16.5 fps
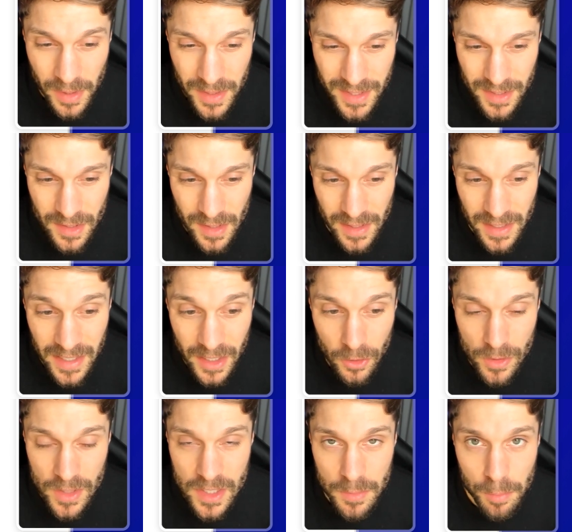Plus, it's going to
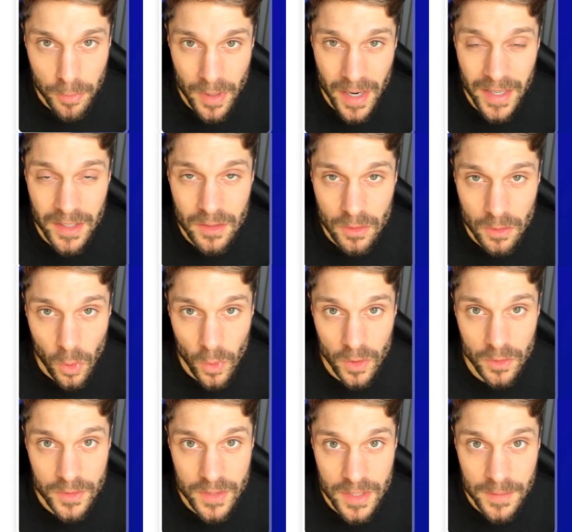increase brand
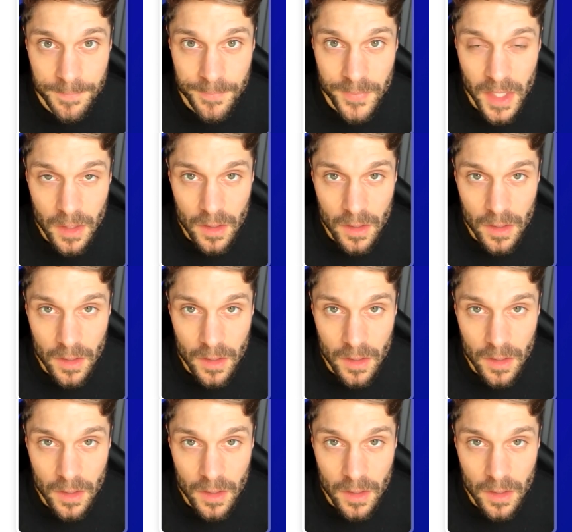loyalty.